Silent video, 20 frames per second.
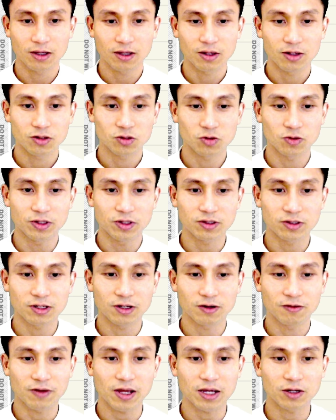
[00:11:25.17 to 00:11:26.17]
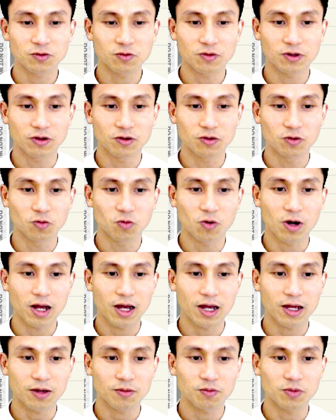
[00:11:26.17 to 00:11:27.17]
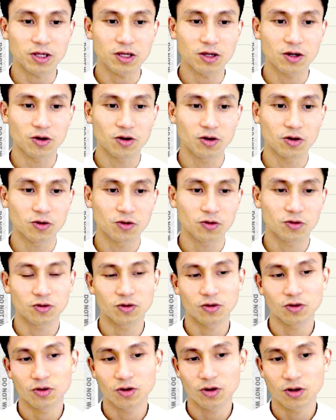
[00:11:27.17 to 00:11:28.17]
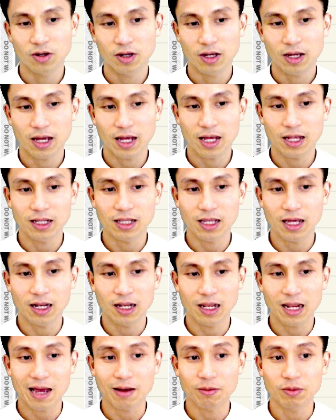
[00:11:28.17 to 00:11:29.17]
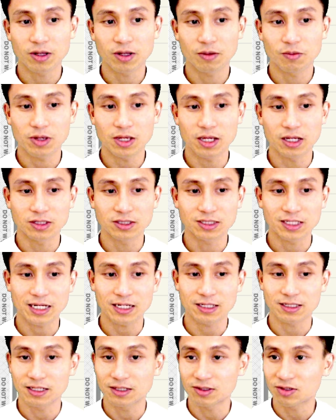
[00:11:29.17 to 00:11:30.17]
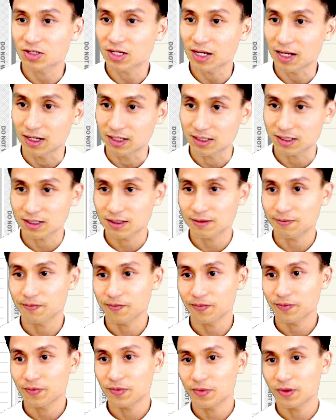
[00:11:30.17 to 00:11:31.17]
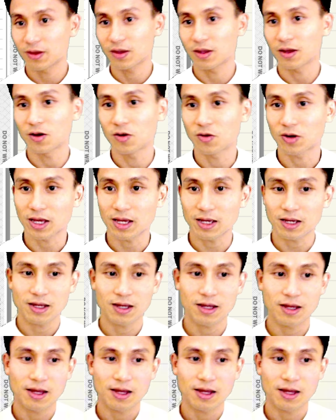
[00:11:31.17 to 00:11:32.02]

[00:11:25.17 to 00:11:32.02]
So instead of x, we're gonna do y, po, and then lambda being 6 instead, okay?